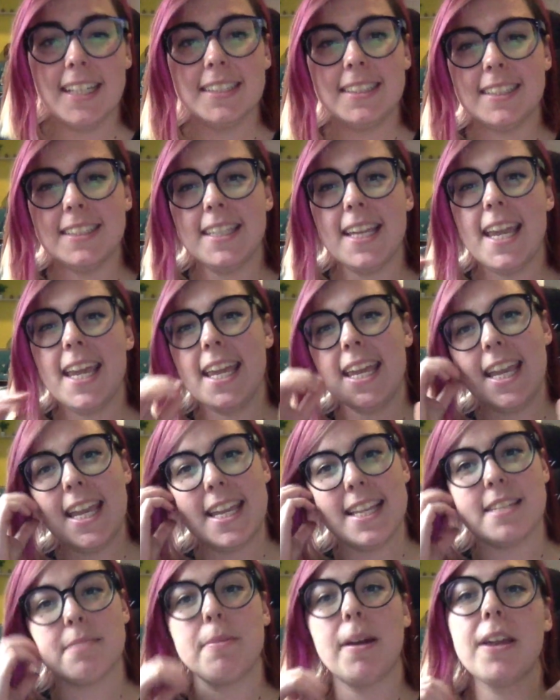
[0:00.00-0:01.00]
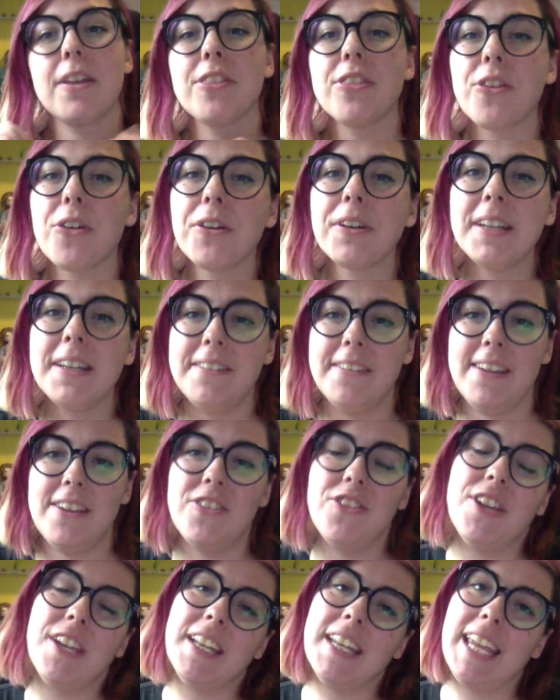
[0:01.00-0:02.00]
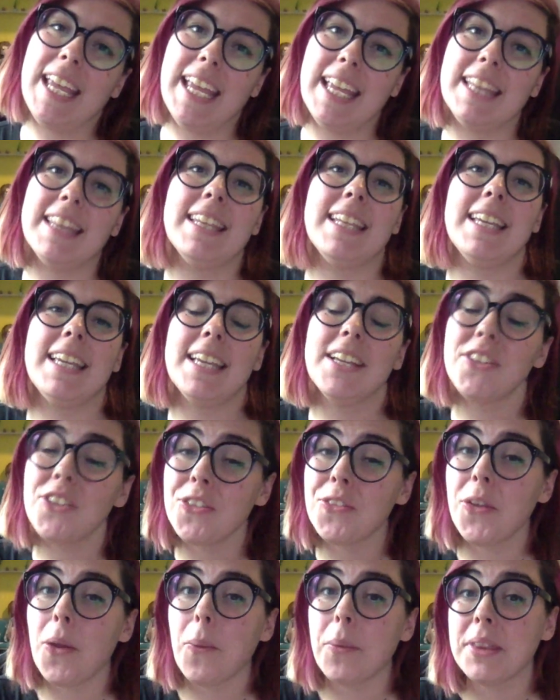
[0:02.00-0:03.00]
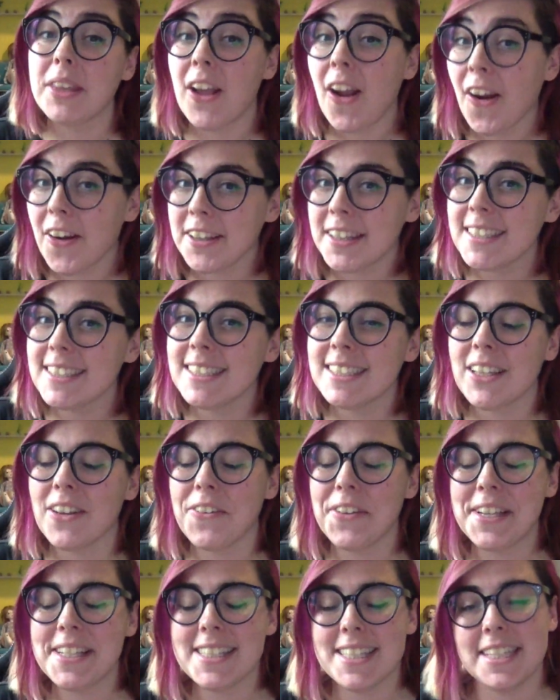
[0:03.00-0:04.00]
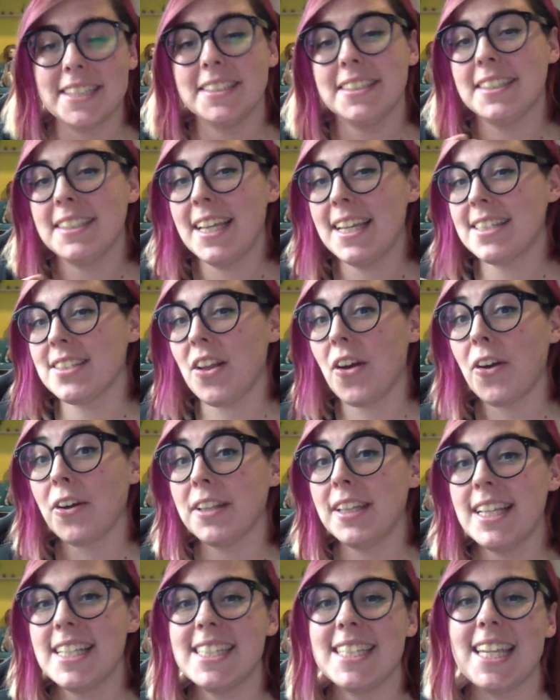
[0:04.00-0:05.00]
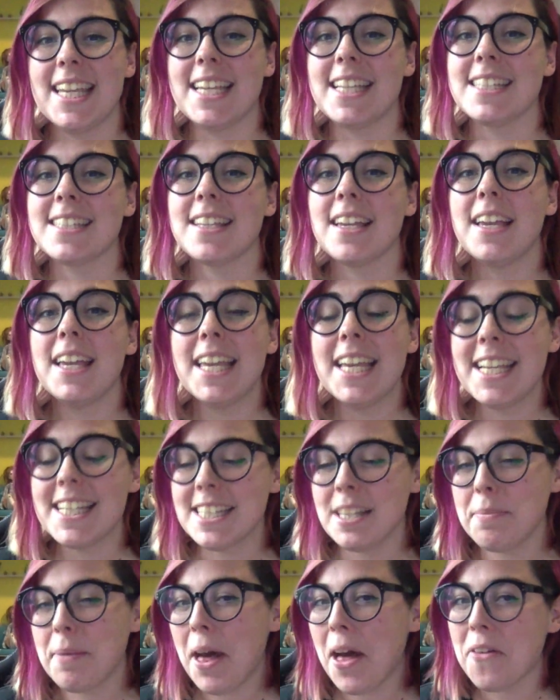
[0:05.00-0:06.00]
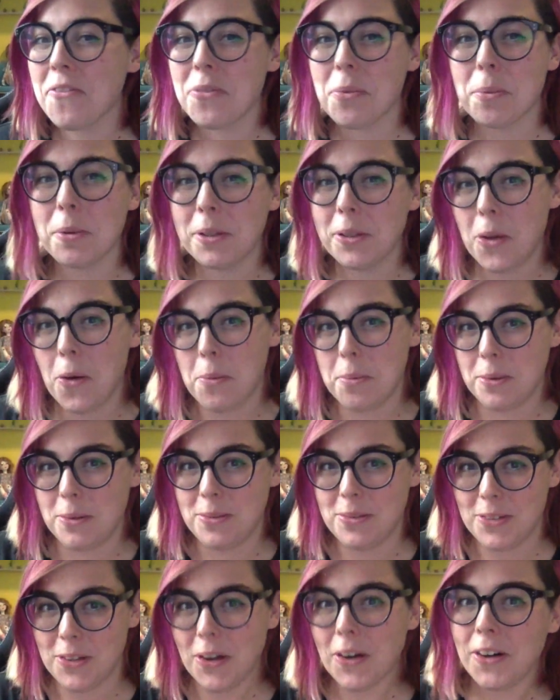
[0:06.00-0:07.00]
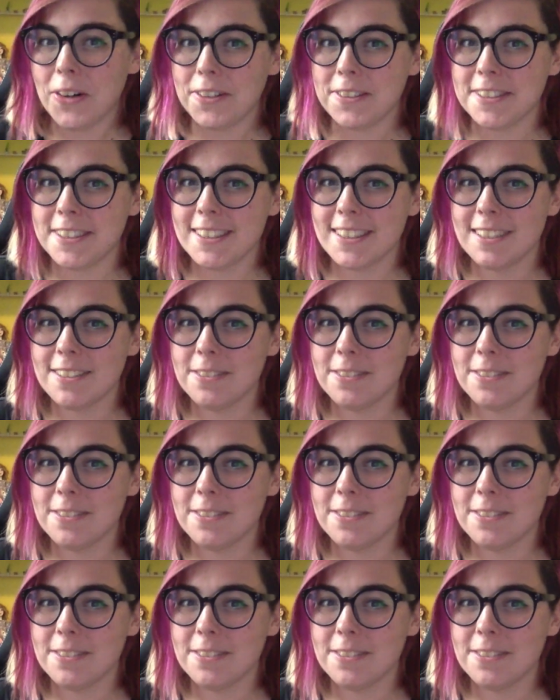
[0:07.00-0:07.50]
Today is my third edition in the interview with the artist series, and today's artist is Isabel from Glowmoon Dolls.